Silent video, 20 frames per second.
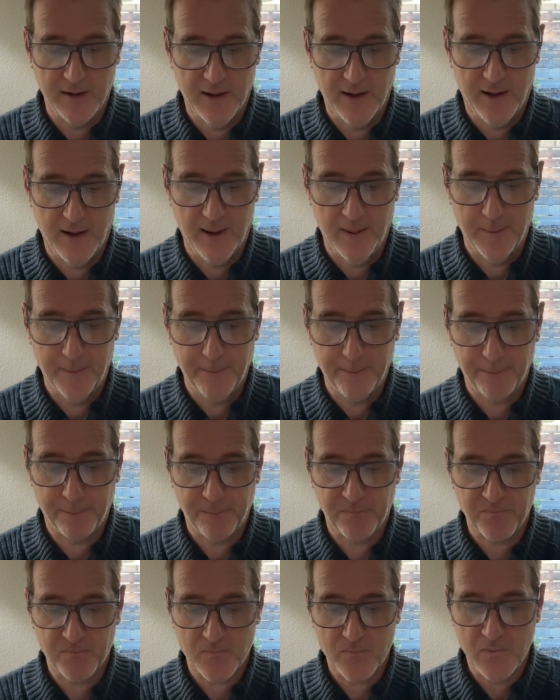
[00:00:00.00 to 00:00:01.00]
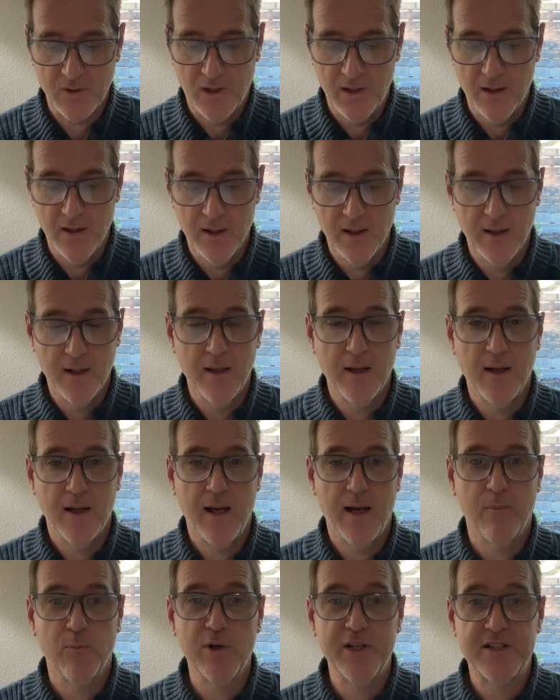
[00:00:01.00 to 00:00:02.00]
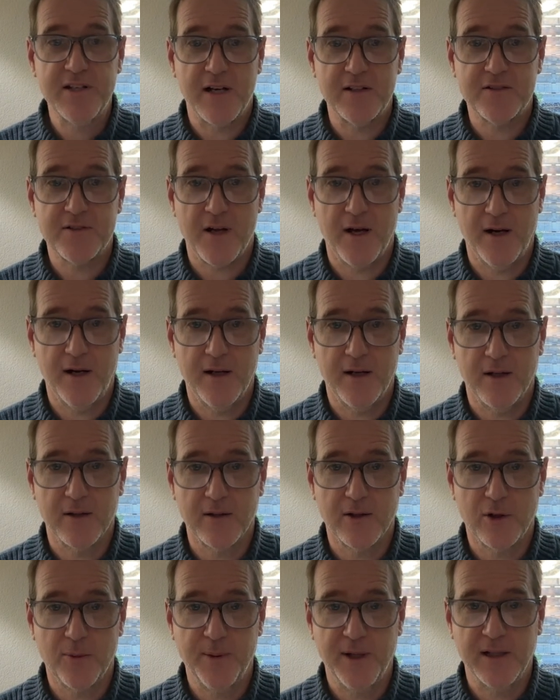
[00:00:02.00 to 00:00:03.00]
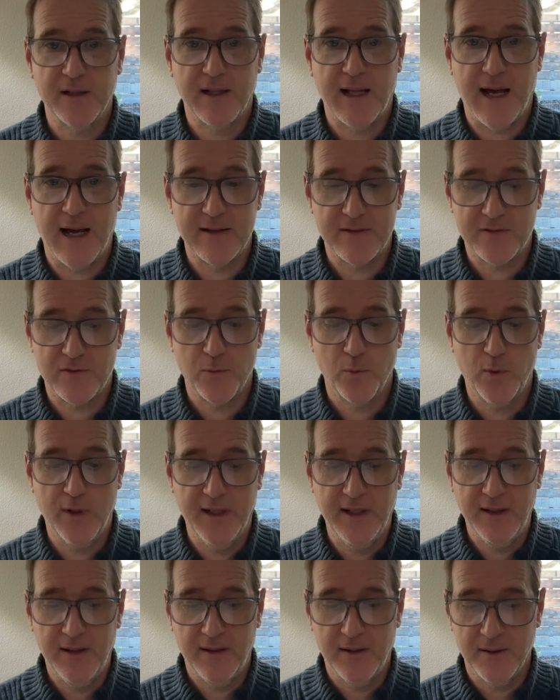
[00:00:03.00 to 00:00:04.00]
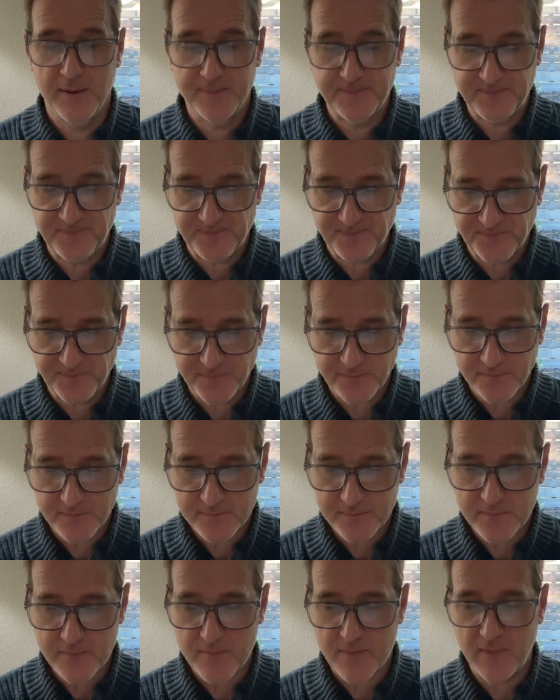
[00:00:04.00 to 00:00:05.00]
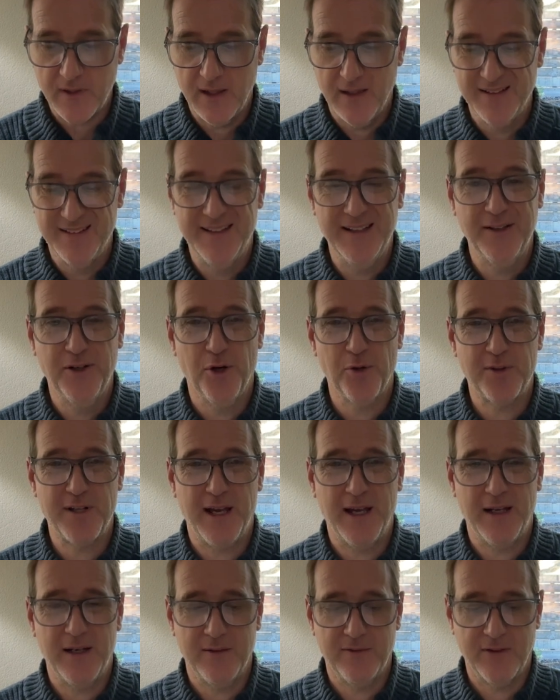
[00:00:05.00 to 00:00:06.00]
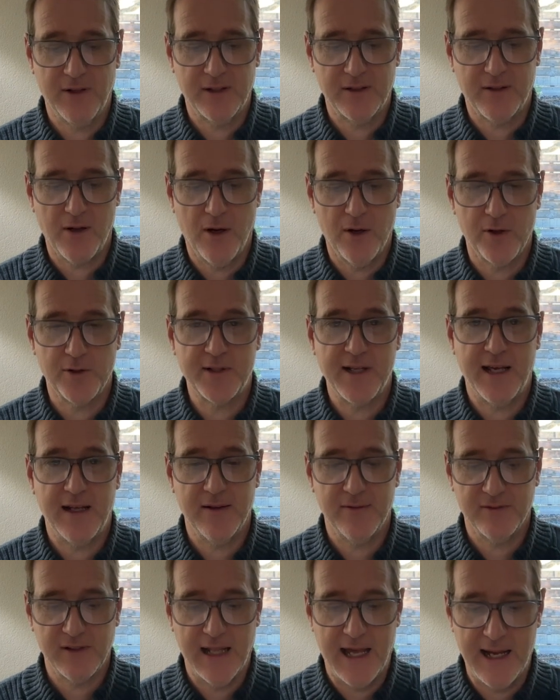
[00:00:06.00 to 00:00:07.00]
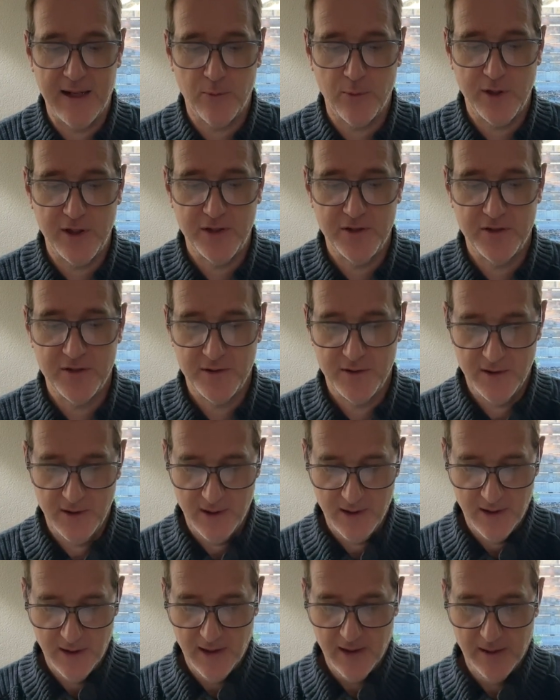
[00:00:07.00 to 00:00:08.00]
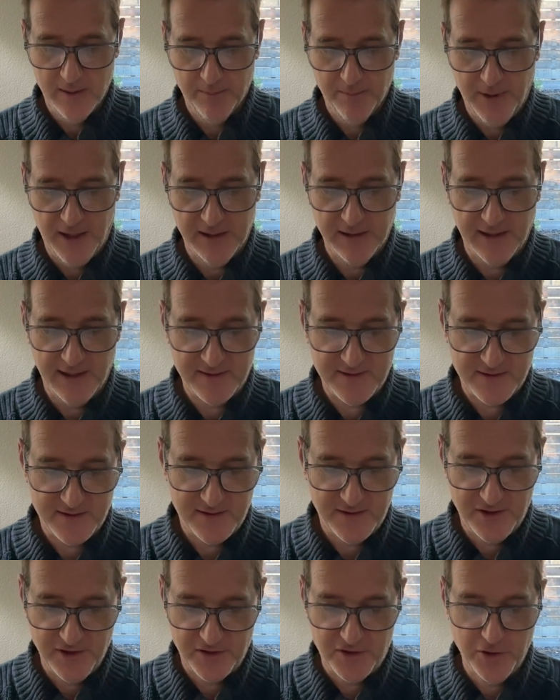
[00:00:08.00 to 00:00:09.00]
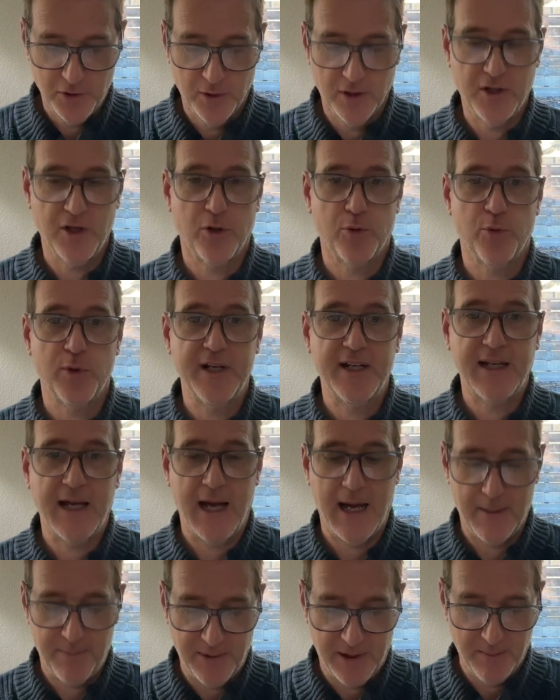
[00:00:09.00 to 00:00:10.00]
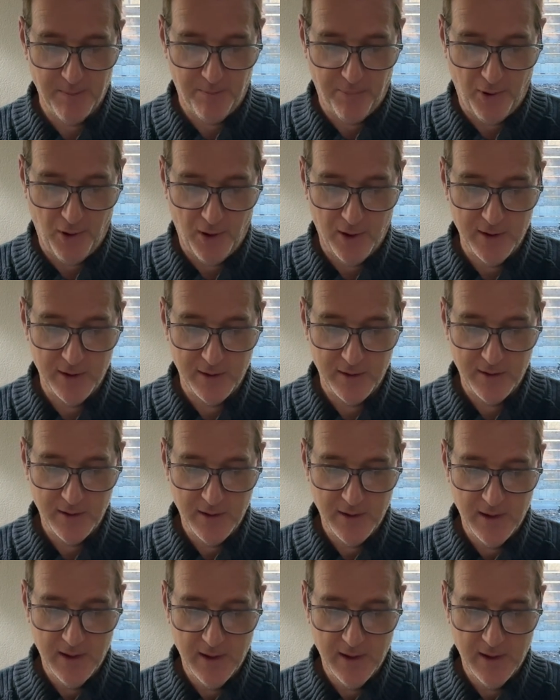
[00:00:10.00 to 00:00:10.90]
And we touched on it a little bit last week, denotative and connotative language. But let's just do a little recap in part